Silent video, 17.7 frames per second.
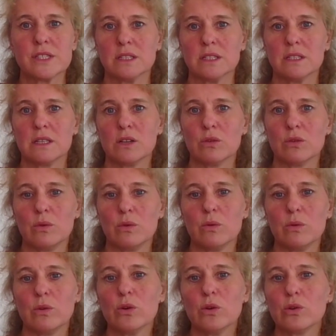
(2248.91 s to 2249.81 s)
And
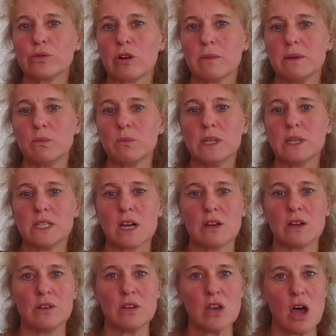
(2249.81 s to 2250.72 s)
Lord Robert, we
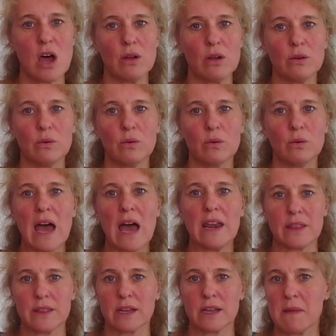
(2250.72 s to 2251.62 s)
don't know
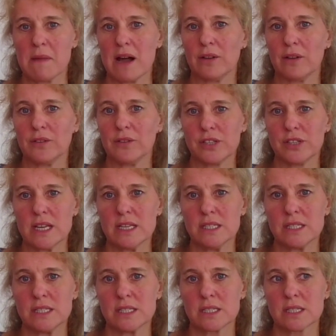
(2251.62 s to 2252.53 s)
anything about
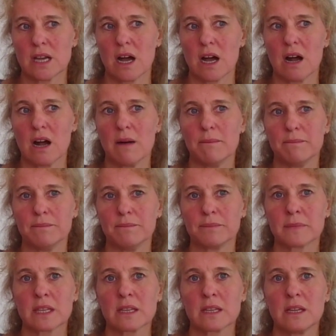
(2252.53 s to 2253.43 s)
his,
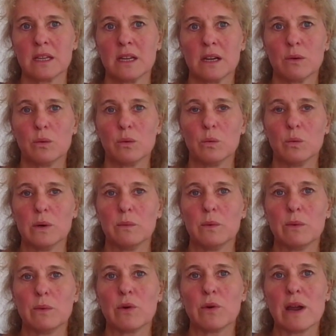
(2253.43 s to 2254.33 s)

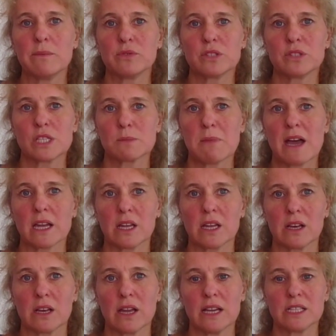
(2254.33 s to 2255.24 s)
we were able to
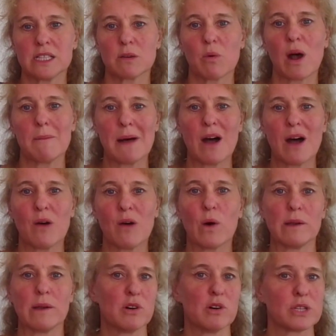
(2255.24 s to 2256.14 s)
speculate about
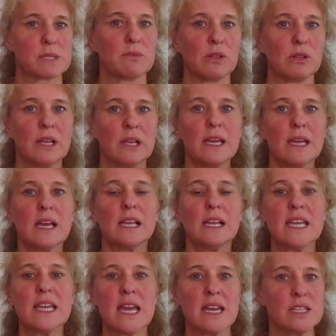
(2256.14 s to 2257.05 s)
one possible
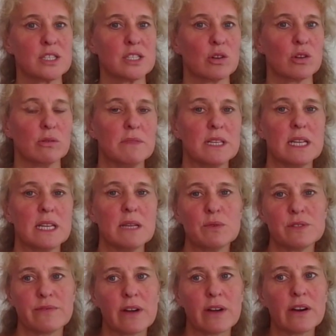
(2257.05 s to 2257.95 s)
liaison, but he
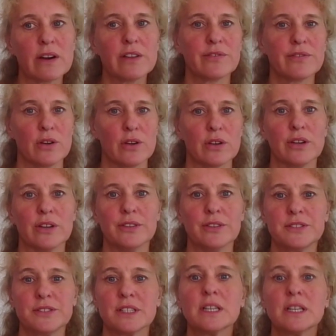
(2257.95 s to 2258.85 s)
was very
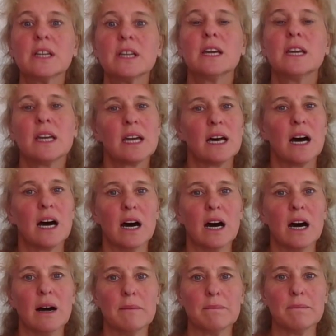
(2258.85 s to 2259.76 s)
focused
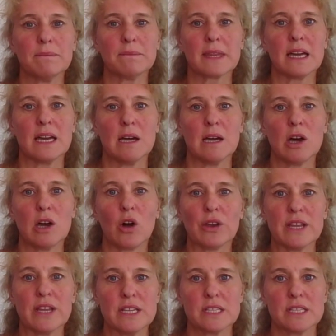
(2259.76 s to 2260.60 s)
on